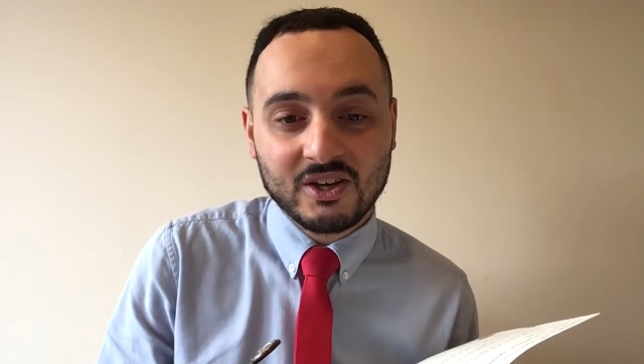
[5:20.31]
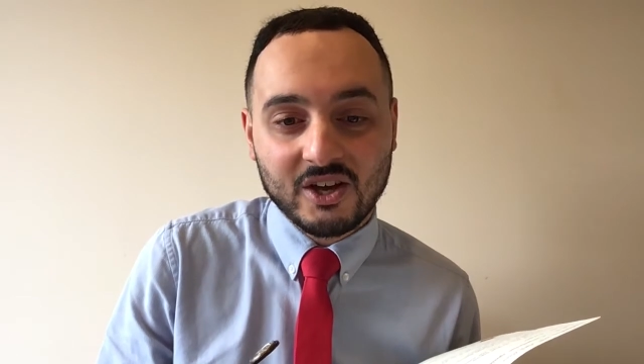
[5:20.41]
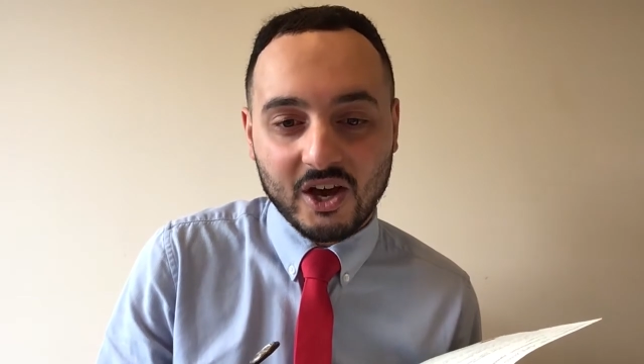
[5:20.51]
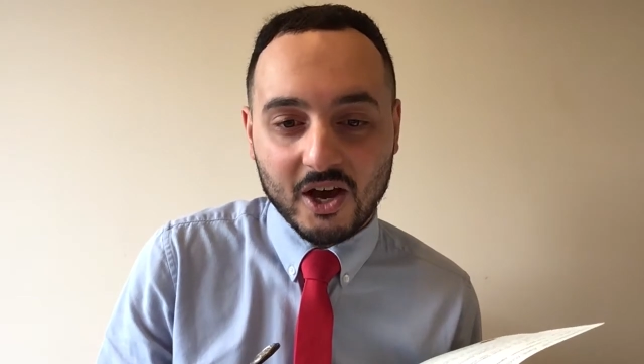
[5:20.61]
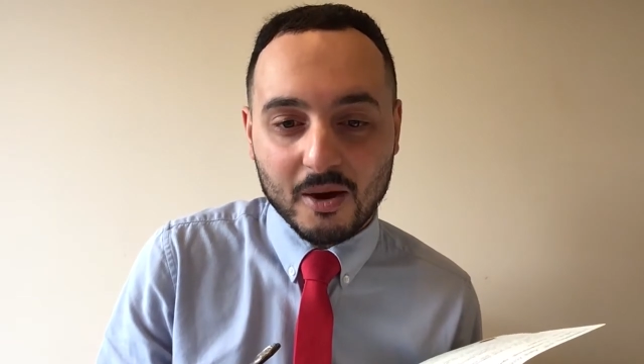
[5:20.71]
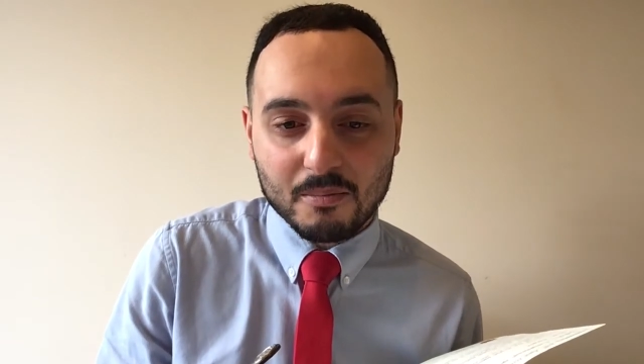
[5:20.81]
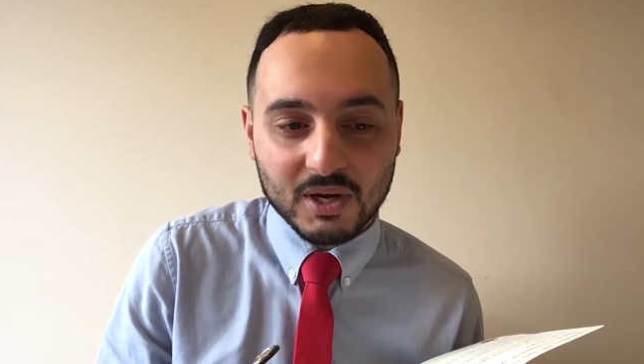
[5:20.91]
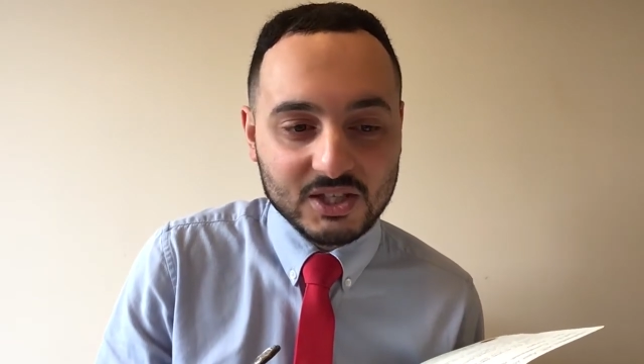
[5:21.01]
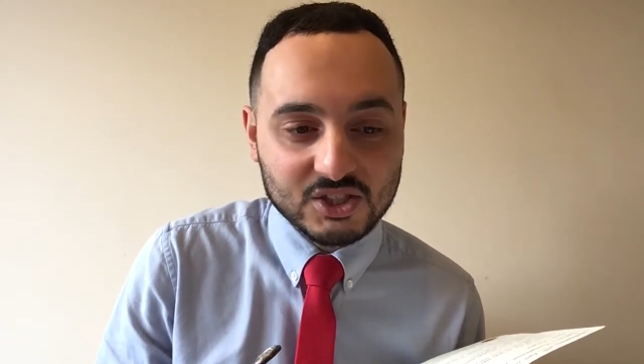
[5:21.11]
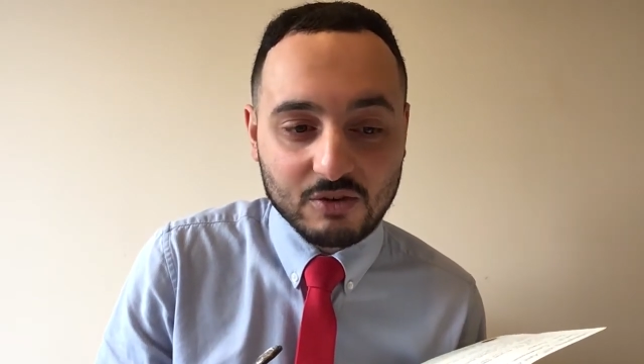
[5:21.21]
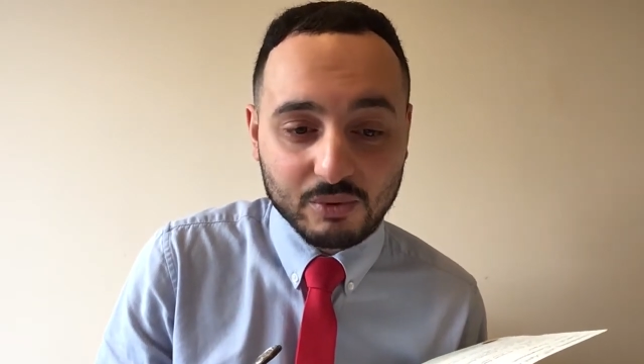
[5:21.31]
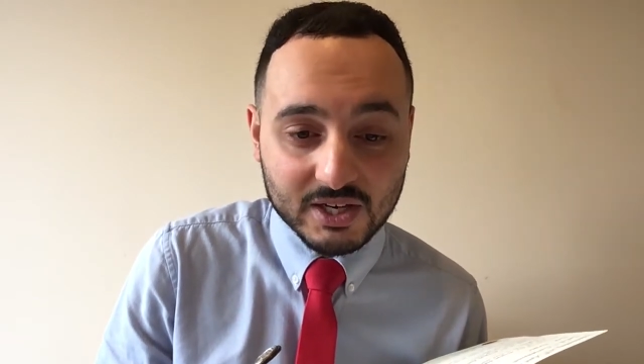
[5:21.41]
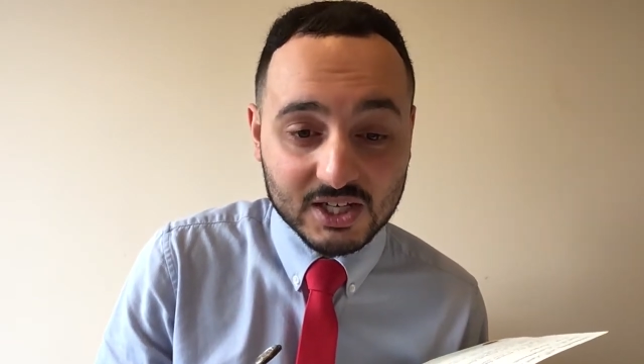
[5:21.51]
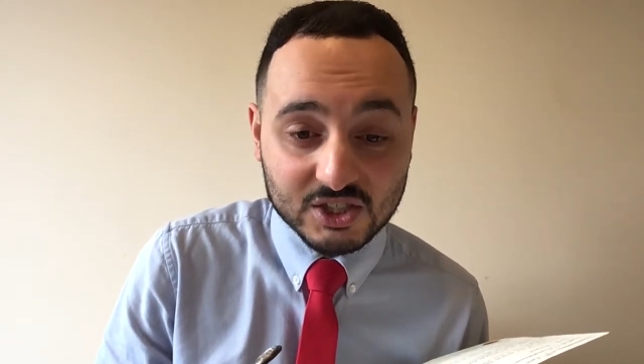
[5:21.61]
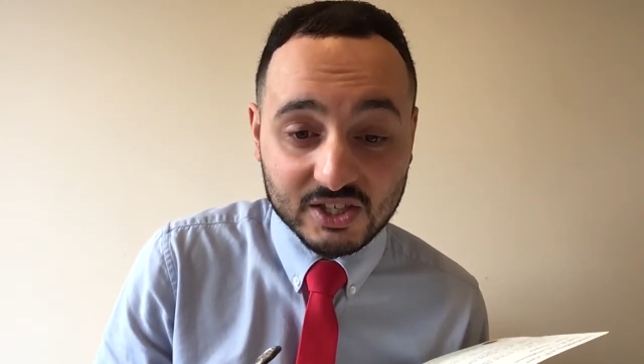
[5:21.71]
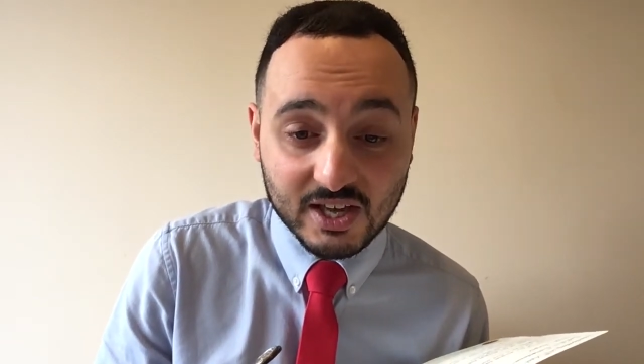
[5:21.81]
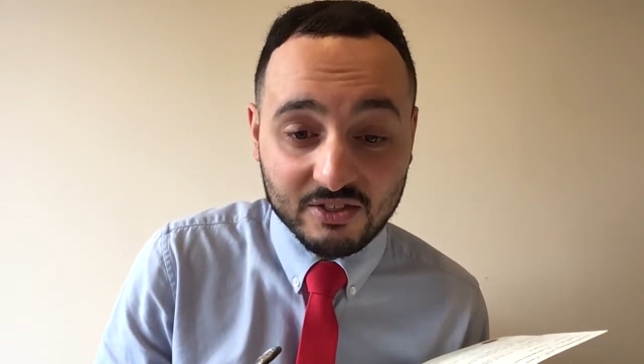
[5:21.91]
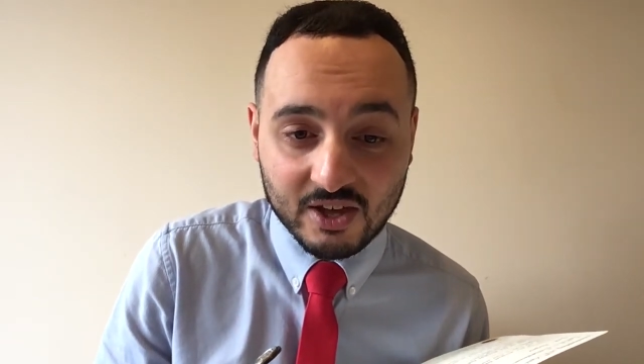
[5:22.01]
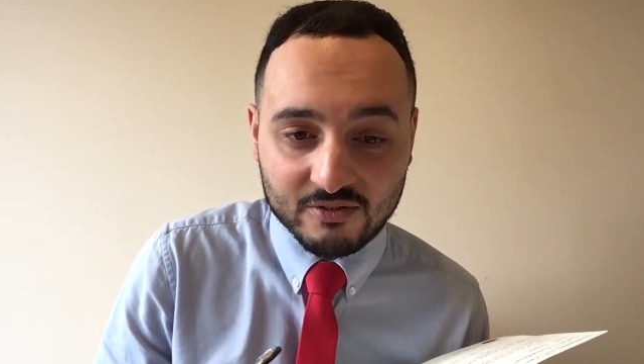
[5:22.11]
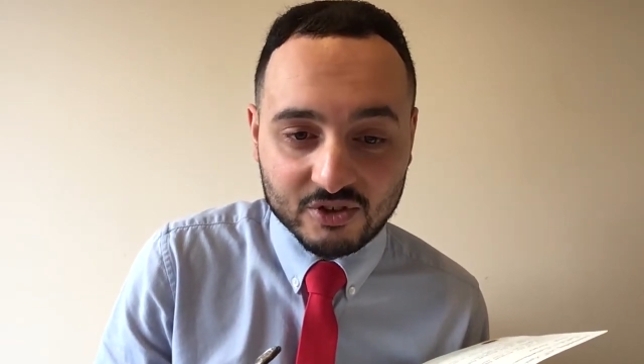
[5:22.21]
Um, but let's see if we can actually get
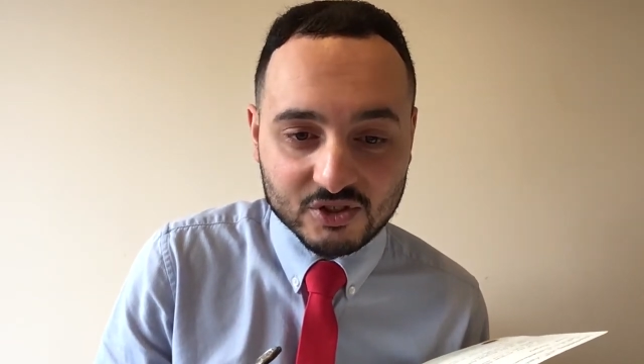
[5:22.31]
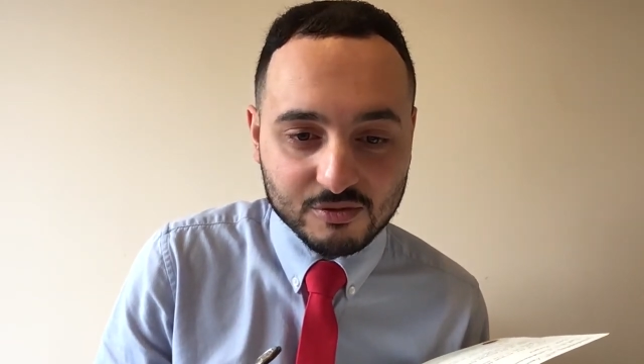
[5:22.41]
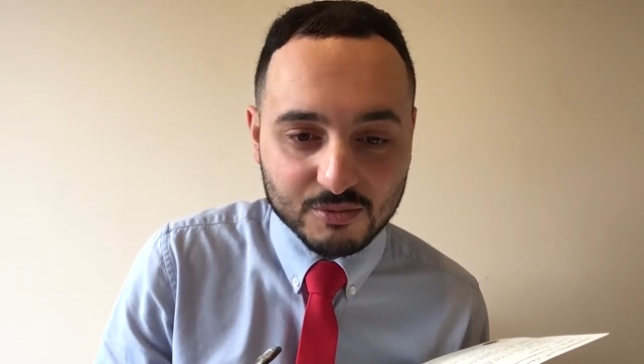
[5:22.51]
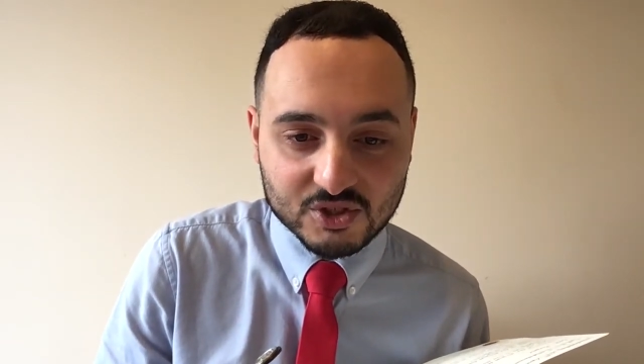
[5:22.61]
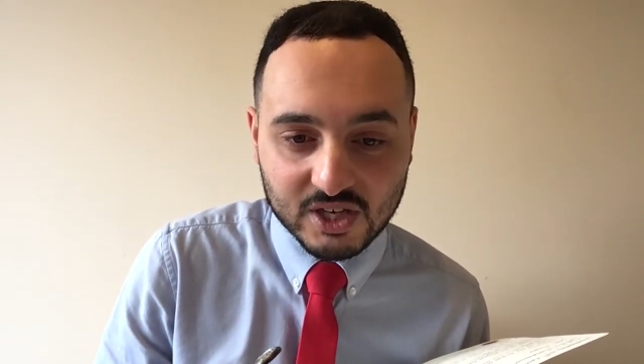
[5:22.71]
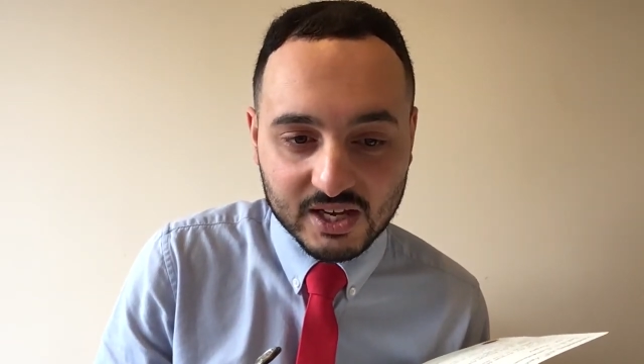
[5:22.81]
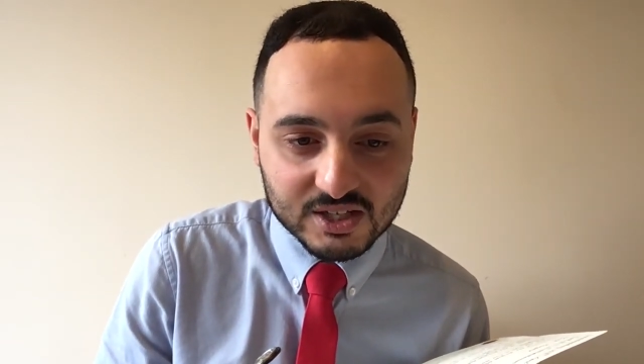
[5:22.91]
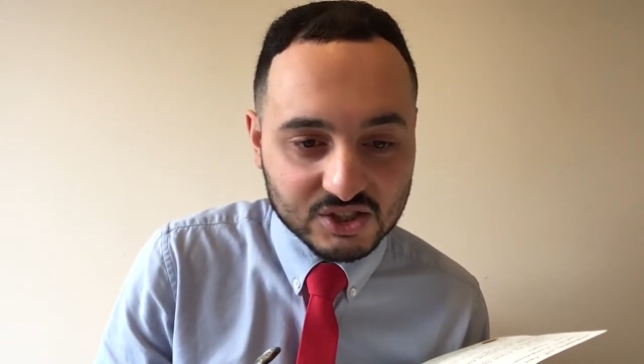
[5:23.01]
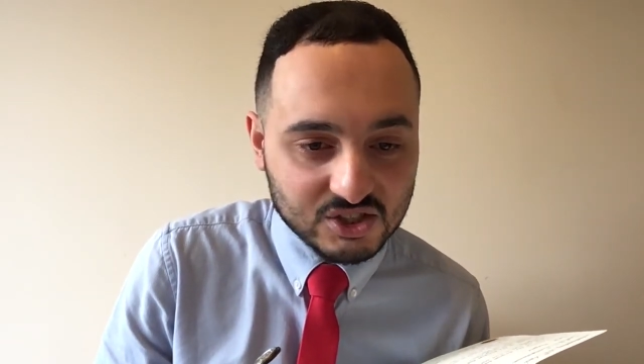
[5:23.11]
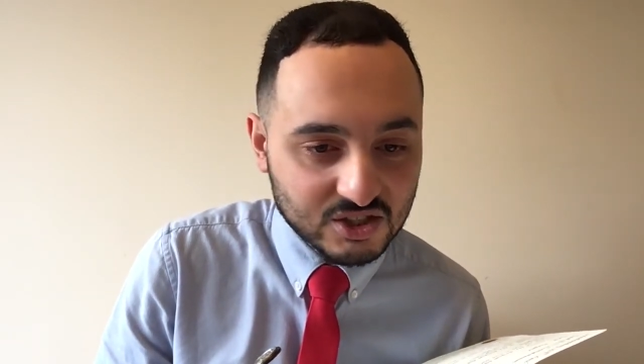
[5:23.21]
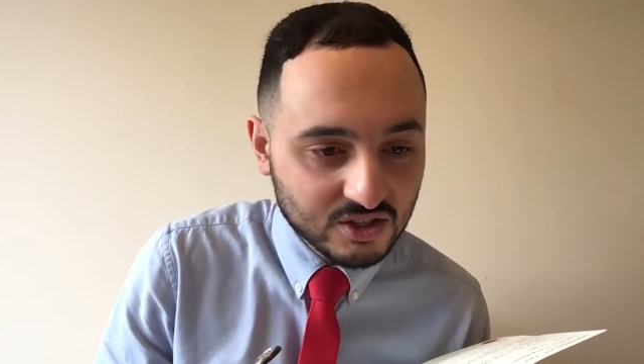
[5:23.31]
the evidence from the text.